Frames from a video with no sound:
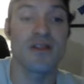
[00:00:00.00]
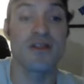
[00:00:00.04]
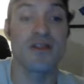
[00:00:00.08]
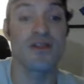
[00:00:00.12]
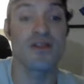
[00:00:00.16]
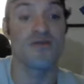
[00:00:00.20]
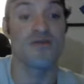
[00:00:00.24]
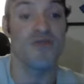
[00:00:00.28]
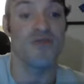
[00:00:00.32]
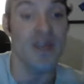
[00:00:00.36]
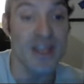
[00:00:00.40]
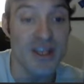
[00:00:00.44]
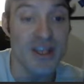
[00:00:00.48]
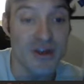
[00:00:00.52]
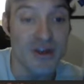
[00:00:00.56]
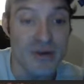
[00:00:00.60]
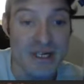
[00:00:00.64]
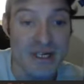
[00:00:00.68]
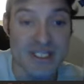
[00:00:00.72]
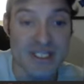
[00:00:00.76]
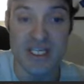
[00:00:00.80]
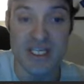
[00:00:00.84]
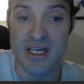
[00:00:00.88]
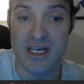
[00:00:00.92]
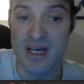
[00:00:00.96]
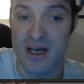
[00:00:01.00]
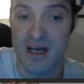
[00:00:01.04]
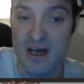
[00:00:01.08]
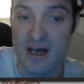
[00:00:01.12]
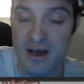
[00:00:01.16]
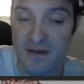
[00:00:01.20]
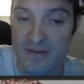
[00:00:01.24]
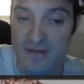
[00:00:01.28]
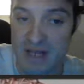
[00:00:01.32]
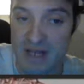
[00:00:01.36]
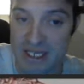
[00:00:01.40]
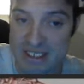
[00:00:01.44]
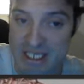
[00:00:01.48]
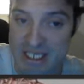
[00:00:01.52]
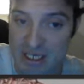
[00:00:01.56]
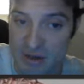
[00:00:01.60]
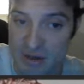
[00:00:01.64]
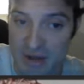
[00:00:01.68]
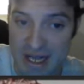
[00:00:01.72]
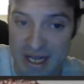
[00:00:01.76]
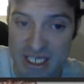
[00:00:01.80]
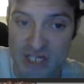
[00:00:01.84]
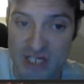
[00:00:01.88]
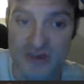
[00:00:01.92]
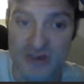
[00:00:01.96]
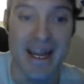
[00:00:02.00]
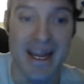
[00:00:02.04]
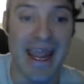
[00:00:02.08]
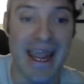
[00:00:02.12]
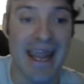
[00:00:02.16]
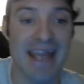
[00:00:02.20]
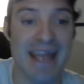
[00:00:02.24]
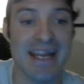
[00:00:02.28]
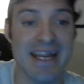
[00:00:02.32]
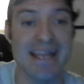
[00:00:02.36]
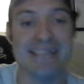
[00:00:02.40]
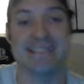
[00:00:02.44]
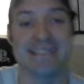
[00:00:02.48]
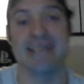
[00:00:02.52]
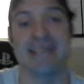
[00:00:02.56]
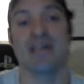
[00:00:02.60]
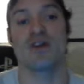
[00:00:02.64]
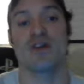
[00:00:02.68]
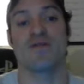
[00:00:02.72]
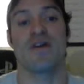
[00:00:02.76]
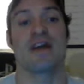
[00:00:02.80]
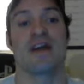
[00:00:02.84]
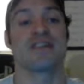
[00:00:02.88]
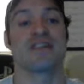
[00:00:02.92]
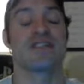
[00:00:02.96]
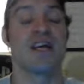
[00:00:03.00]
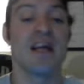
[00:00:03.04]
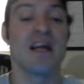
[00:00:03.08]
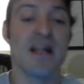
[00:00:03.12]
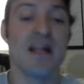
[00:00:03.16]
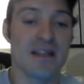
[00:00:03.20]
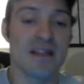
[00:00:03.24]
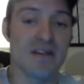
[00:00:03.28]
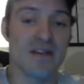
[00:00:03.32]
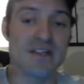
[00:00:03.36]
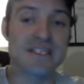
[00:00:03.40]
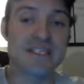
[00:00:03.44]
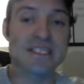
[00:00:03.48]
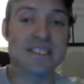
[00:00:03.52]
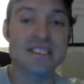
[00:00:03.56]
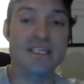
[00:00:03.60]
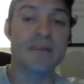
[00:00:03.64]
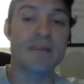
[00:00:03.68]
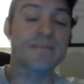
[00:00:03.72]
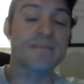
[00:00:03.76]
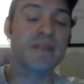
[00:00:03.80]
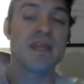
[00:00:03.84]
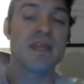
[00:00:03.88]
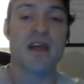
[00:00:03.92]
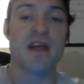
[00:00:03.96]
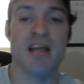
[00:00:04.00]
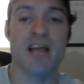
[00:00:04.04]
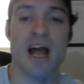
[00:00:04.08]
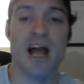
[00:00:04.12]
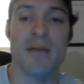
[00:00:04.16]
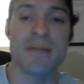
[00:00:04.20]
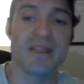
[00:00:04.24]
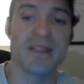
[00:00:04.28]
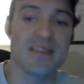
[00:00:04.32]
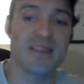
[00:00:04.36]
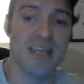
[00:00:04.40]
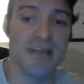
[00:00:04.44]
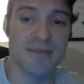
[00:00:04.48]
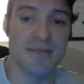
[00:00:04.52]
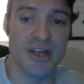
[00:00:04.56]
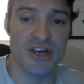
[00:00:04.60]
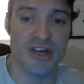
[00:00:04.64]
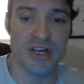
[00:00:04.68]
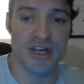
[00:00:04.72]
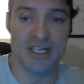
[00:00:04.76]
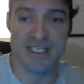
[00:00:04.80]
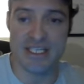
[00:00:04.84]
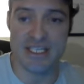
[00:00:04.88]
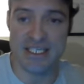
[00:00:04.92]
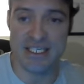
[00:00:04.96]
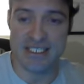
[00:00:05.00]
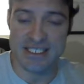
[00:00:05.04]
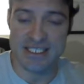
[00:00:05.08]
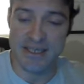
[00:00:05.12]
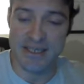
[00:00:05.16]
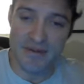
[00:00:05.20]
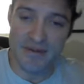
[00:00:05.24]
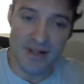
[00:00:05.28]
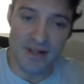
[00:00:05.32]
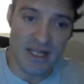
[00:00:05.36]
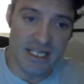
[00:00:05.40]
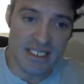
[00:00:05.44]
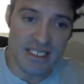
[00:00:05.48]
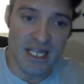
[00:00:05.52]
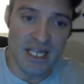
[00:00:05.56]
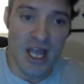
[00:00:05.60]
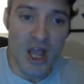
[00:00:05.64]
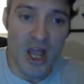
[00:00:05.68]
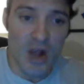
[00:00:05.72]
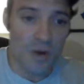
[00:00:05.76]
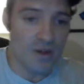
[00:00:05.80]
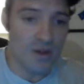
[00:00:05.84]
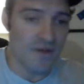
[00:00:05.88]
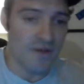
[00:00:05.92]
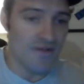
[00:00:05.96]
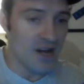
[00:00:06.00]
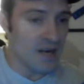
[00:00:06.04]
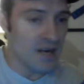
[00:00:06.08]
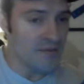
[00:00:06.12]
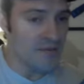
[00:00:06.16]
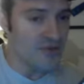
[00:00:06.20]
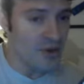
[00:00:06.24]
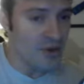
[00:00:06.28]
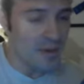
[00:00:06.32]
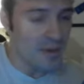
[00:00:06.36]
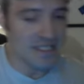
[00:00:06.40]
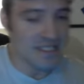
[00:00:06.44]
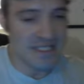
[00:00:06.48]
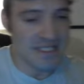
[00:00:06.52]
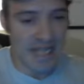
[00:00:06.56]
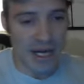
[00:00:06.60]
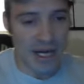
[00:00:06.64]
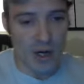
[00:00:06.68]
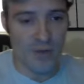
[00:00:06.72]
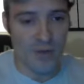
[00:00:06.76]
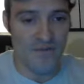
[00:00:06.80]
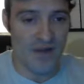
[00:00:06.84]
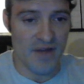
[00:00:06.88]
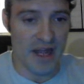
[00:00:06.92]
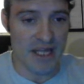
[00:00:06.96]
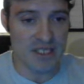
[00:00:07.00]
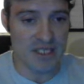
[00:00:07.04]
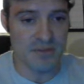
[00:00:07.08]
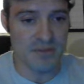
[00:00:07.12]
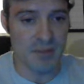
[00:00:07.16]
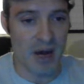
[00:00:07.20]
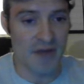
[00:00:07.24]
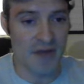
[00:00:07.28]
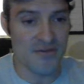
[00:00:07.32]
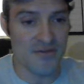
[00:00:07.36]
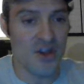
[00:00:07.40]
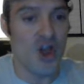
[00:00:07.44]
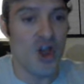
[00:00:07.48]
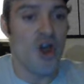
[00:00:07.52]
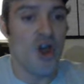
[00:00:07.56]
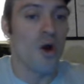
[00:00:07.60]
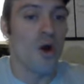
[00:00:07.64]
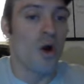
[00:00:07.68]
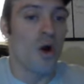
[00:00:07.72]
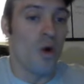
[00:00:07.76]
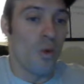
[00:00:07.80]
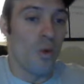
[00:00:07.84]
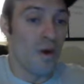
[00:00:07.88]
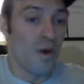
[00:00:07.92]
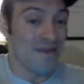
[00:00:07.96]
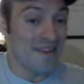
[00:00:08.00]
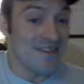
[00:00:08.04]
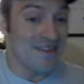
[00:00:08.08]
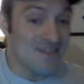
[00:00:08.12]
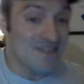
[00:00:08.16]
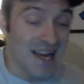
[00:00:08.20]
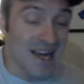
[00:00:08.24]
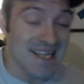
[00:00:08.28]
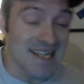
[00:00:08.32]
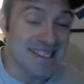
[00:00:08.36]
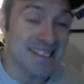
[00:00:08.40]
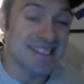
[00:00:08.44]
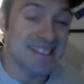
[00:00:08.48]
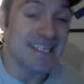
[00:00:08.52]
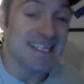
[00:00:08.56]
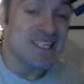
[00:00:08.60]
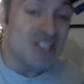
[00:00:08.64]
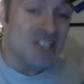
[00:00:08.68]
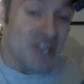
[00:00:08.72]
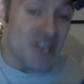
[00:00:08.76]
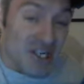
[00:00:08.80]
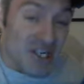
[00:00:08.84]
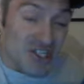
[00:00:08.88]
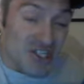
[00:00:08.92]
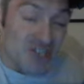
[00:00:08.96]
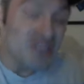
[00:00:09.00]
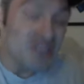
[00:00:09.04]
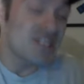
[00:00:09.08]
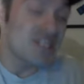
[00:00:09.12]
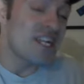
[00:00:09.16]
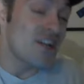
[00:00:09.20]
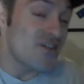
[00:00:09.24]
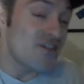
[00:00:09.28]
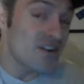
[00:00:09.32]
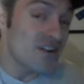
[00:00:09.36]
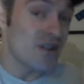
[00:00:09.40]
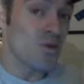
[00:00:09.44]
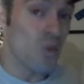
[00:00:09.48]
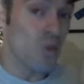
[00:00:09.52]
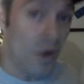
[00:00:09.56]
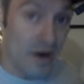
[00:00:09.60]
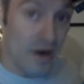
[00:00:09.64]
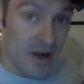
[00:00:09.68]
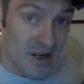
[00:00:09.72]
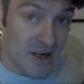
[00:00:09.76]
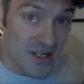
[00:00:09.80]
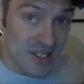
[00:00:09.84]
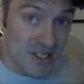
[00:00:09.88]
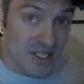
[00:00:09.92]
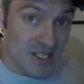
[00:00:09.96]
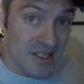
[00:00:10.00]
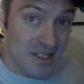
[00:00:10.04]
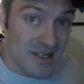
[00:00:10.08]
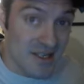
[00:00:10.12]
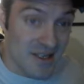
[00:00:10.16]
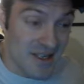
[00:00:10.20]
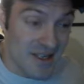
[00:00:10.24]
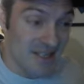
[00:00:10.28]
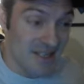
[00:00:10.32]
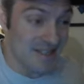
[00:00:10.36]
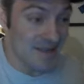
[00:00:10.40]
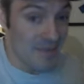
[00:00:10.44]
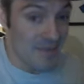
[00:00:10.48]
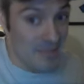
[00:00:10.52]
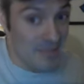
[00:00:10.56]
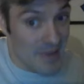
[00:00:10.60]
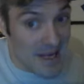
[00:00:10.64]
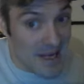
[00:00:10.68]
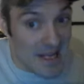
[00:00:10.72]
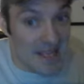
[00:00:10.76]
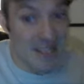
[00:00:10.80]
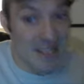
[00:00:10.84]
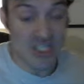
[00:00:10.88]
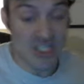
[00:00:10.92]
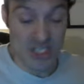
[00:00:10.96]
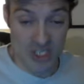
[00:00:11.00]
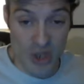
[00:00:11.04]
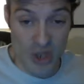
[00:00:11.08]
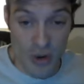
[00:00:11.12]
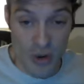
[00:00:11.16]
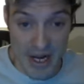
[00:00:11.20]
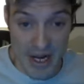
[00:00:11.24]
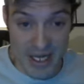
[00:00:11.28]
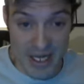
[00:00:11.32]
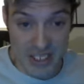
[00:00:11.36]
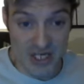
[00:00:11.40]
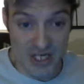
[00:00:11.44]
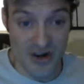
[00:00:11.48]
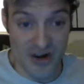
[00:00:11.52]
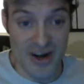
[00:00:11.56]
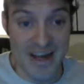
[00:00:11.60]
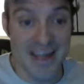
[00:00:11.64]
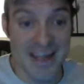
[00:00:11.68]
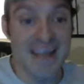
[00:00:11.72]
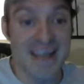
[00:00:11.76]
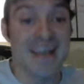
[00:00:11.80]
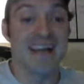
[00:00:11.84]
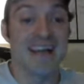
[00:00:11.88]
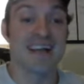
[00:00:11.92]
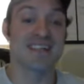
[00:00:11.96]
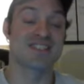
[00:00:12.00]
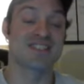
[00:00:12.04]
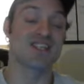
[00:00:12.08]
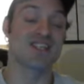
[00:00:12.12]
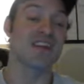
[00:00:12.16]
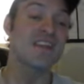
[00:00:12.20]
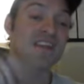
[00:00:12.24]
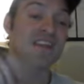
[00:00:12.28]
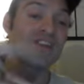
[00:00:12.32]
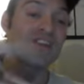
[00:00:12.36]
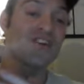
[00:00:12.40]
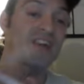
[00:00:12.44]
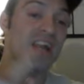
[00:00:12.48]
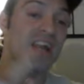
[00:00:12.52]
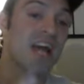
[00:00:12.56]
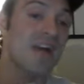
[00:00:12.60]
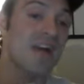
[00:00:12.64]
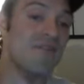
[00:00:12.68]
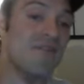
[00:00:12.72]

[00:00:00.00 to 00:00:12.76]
3 units of a single Excrin, and a Psychophage. Now, this is a common theme that you're going to see in some of the lists. The Venomthrope and Psychophage buffs. What this does is it turns your Tyranid warriors into mini Custodes, all right? Because suddenly you're going to have